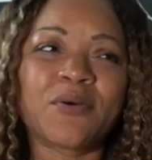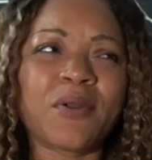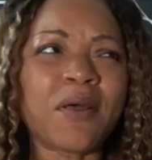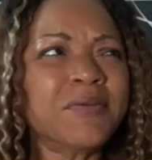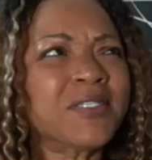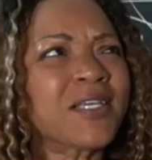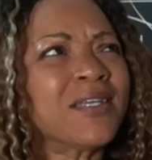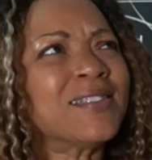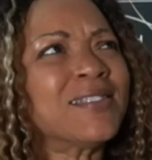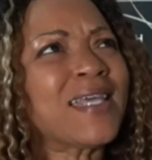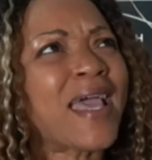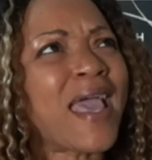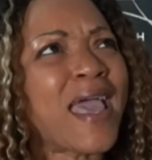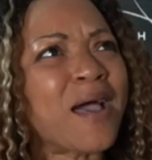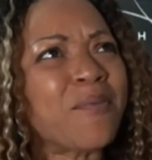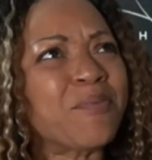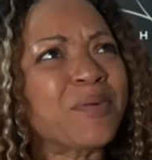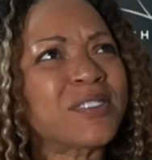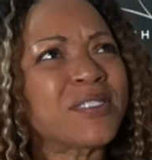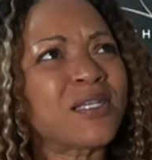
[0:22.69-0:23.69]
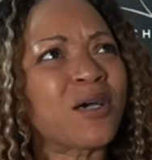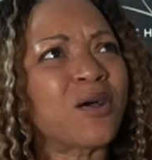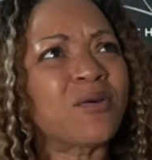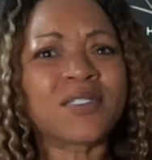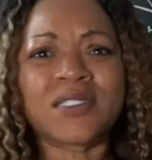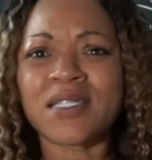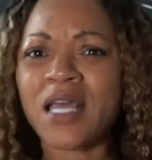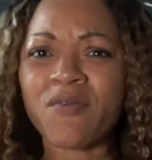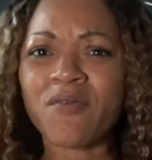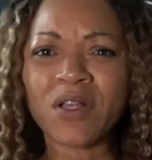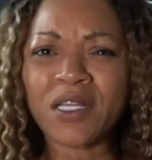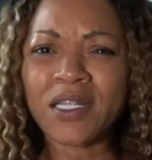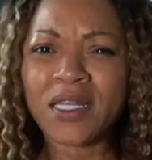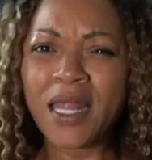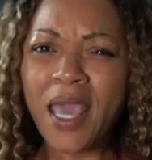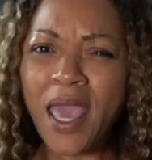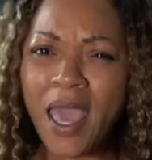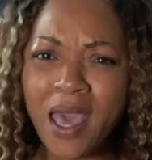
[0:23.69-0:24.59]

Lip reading: I was going to say episode. It's not really an